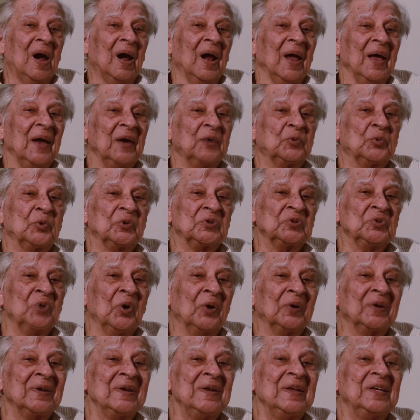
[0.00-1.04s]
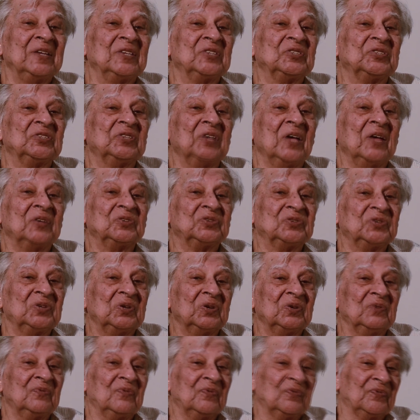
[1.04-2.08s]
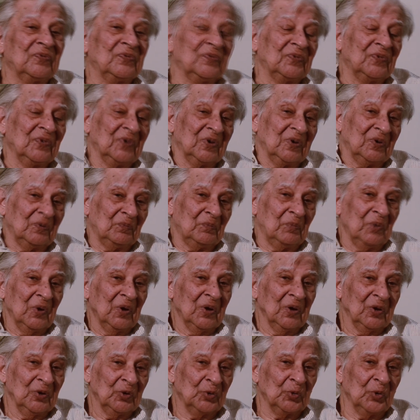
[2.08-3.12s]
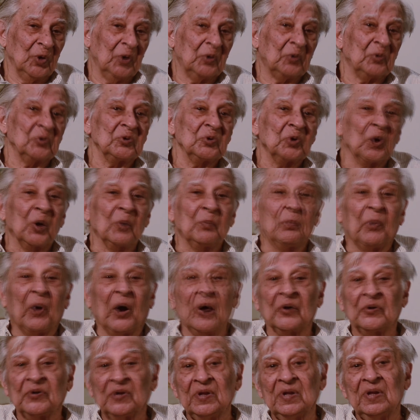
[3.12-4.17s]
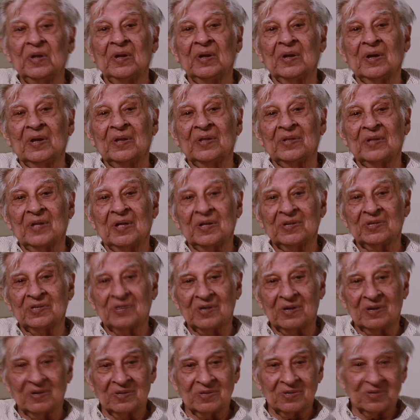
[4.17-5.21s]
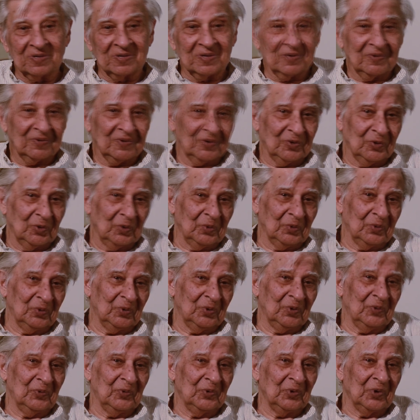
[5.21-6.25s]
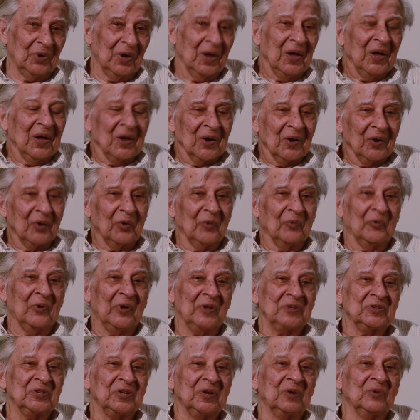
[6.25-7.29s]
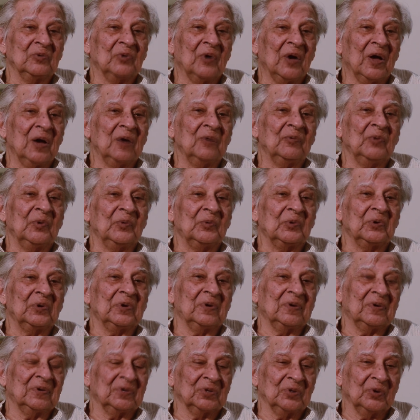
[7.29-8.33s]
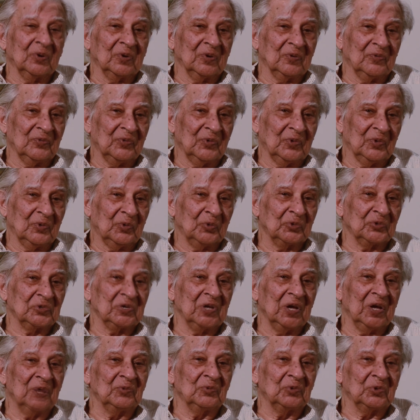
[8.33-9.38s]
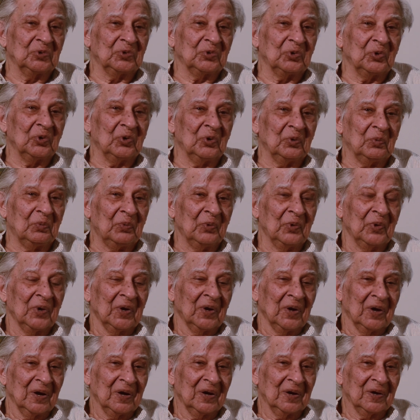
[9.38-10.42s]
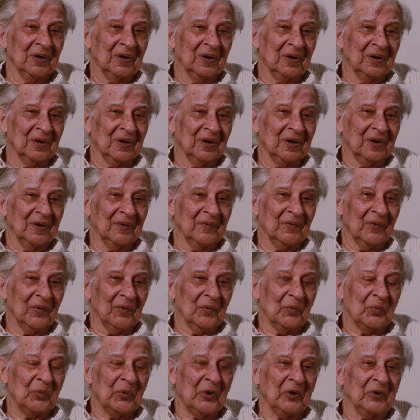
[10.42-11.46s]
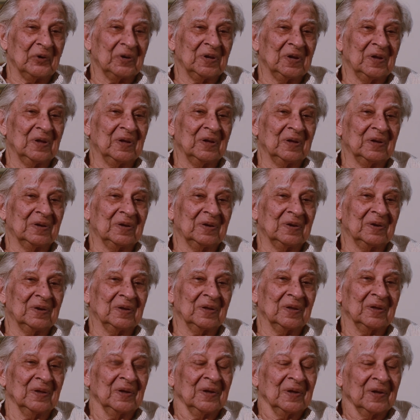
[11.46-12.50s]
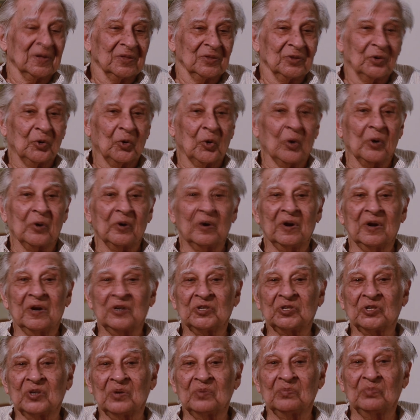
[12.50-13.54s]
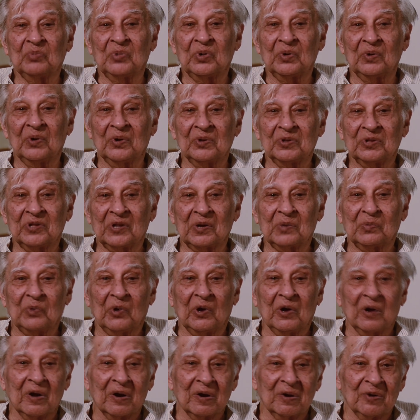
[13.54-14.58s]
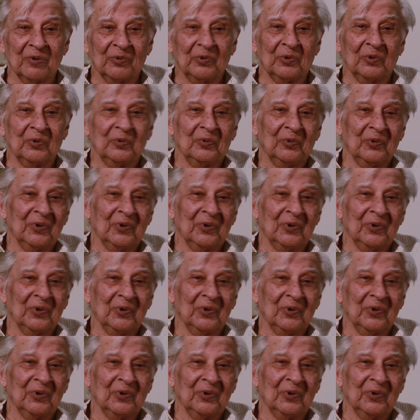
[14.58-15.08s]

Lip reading: It was not an excessive, you know, it was not partying in that sense. No, once in a while we would Hussain would throw a party at the coronation Darbar, you know,